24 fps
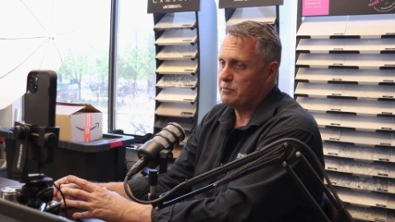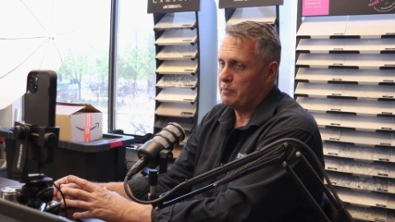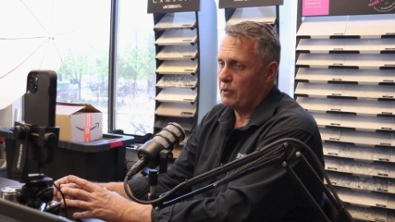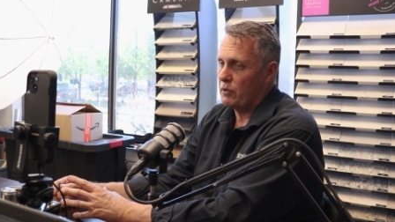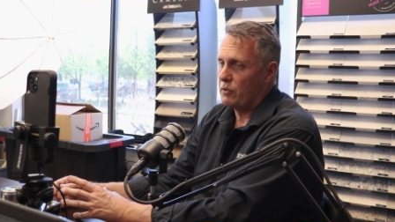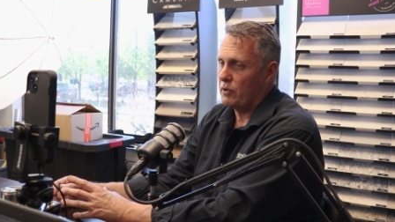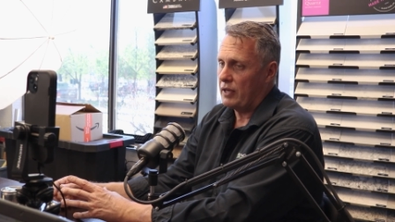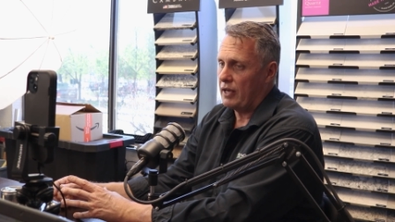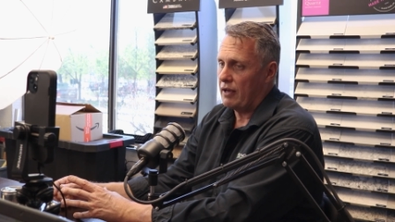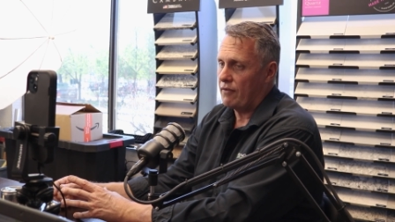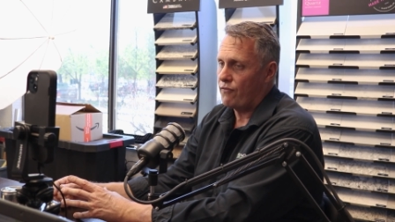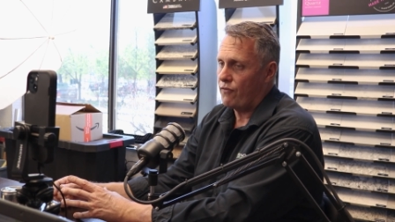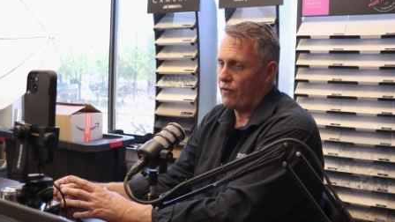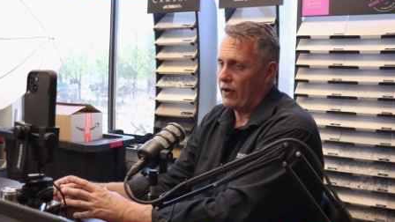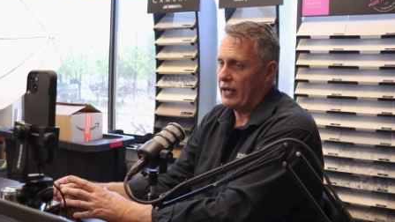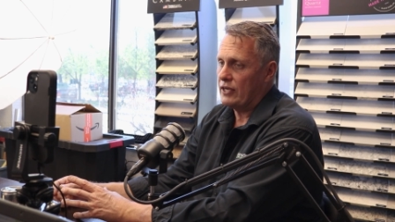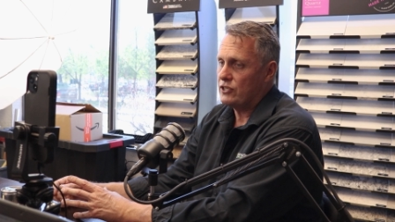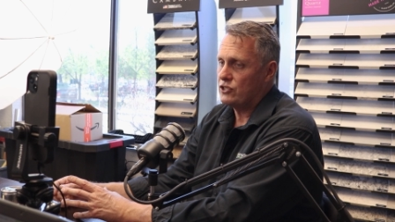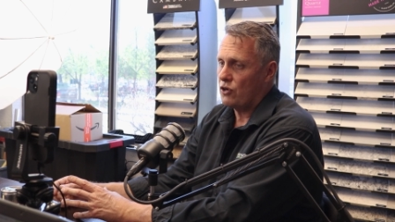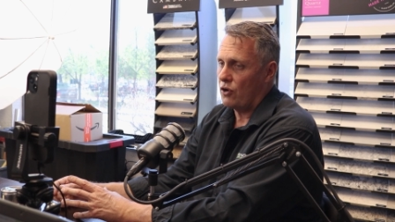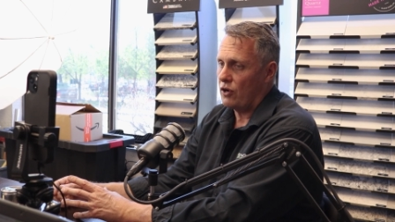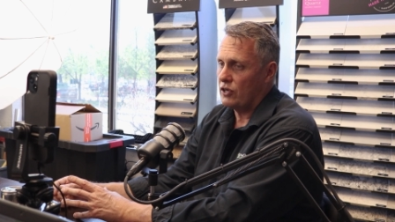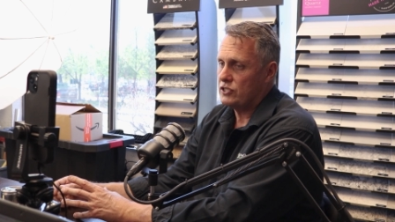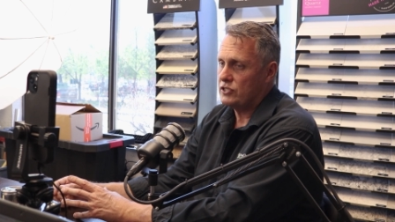building a
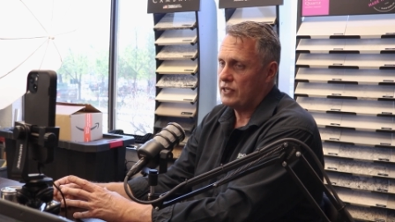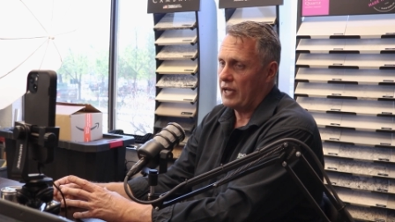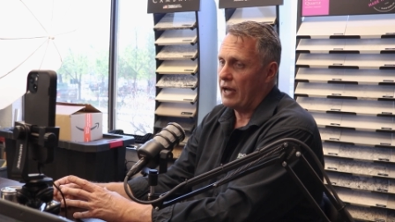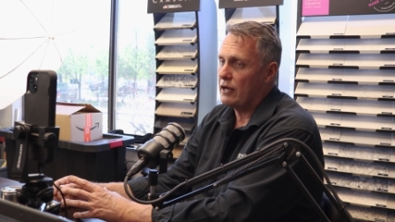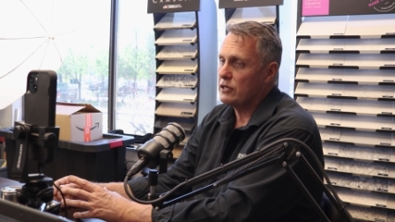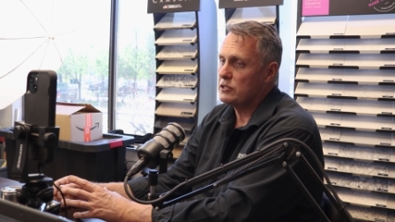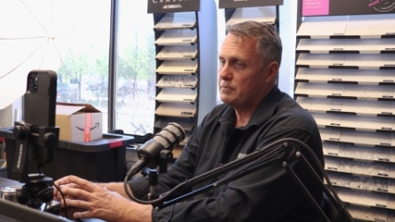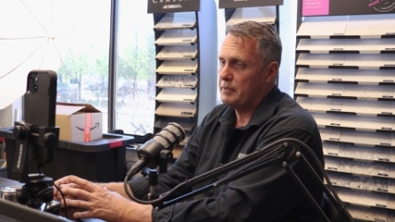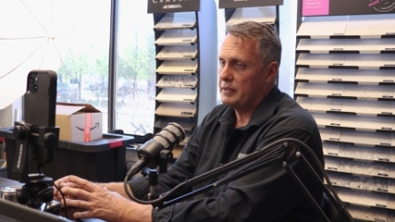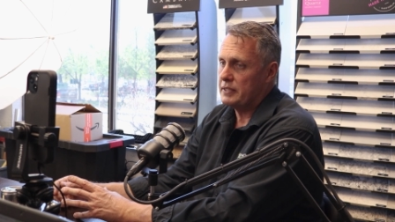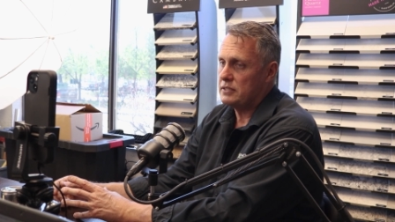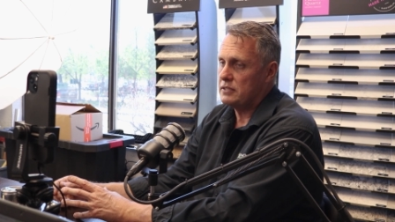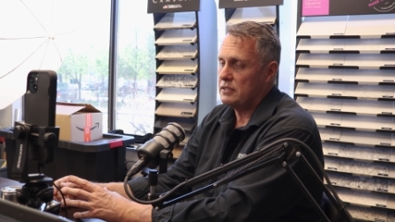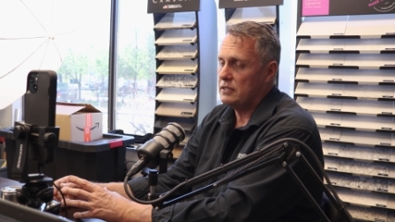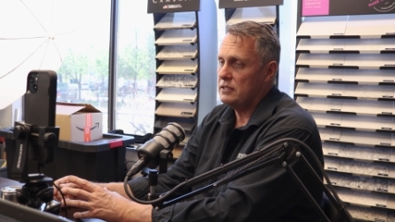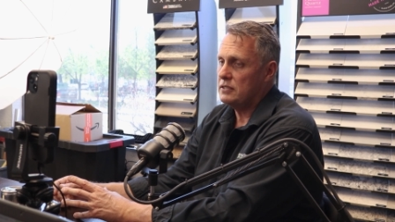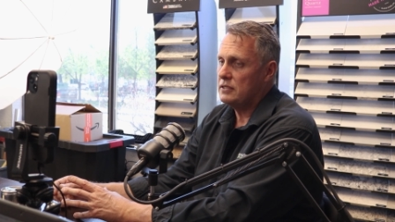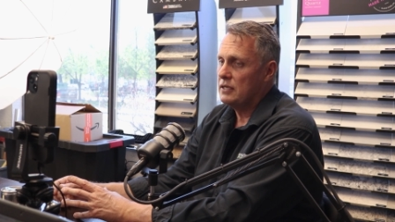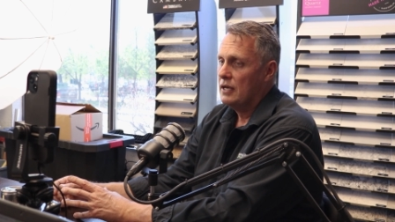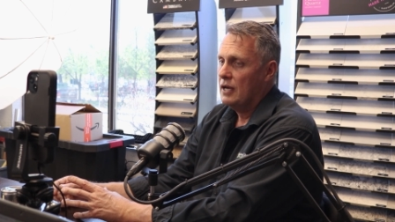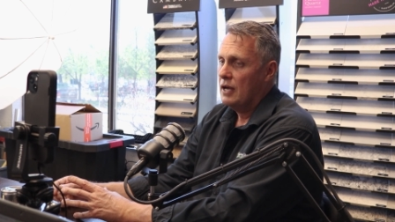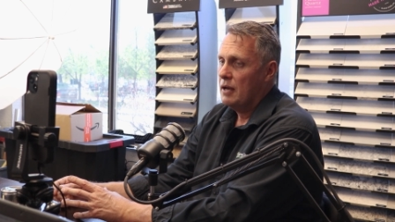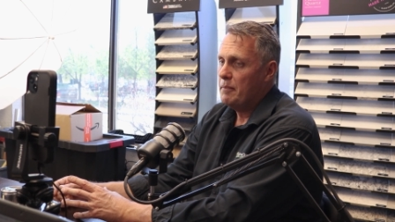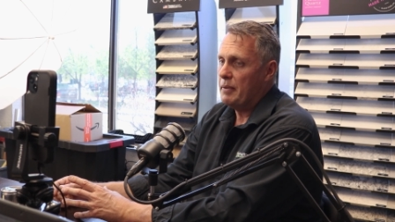franchise sales
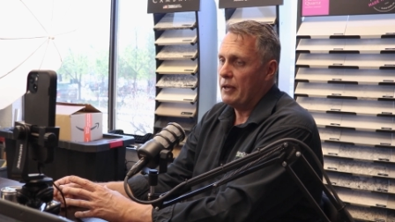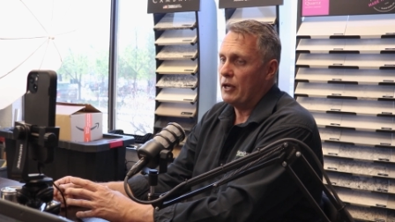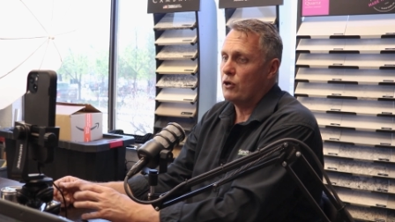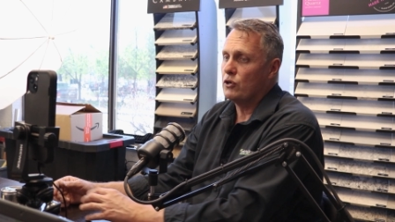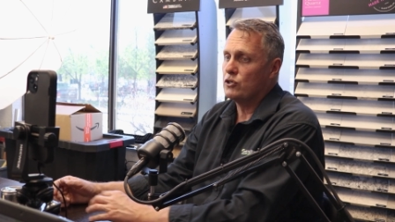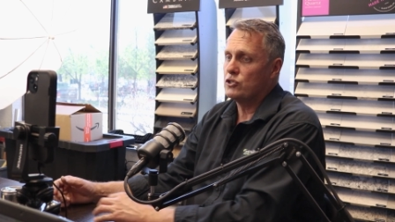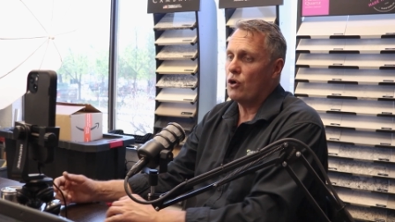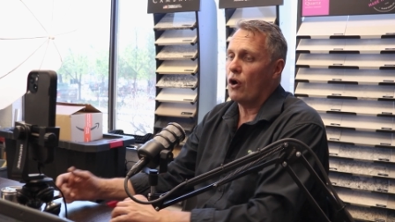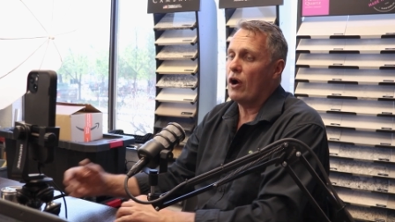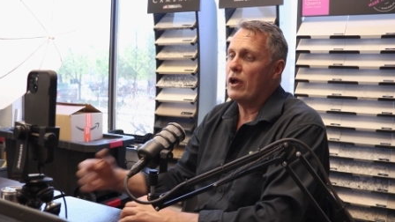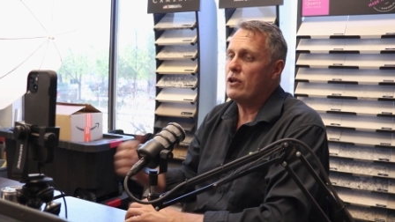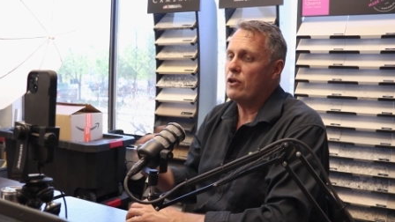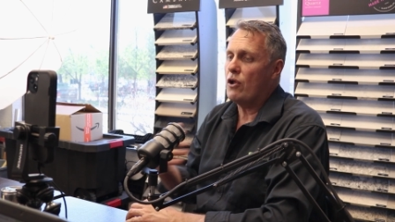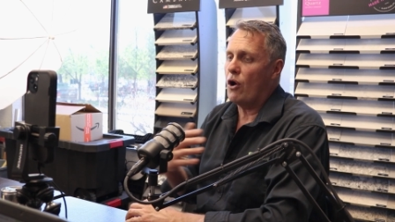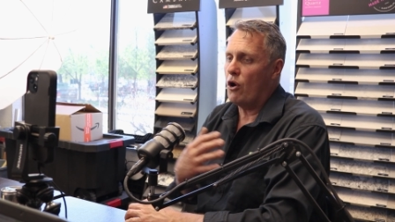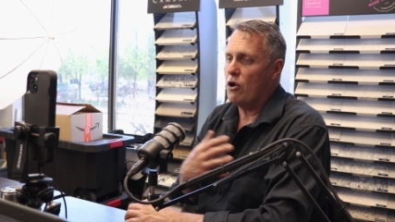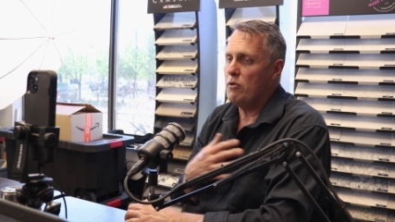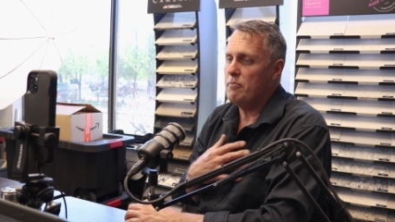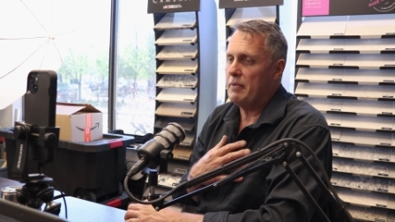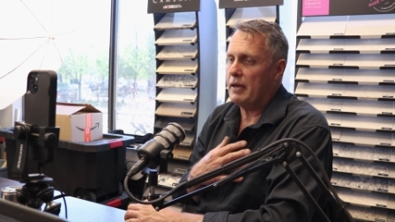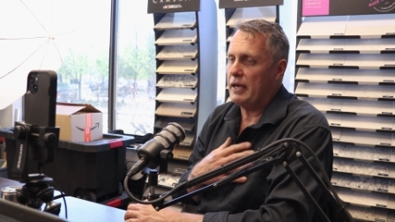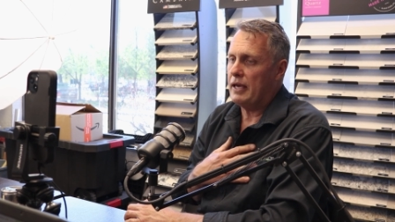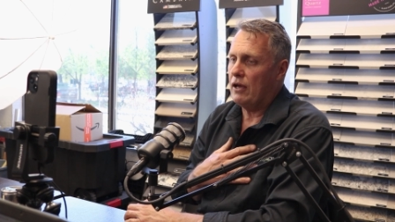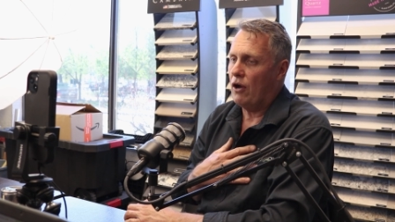business because I
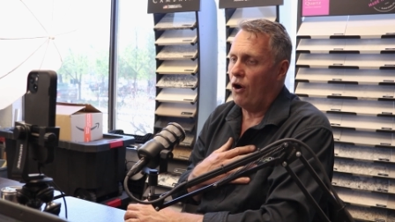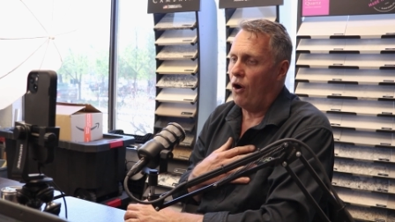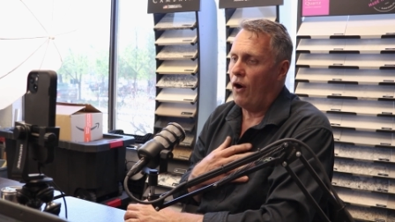know me.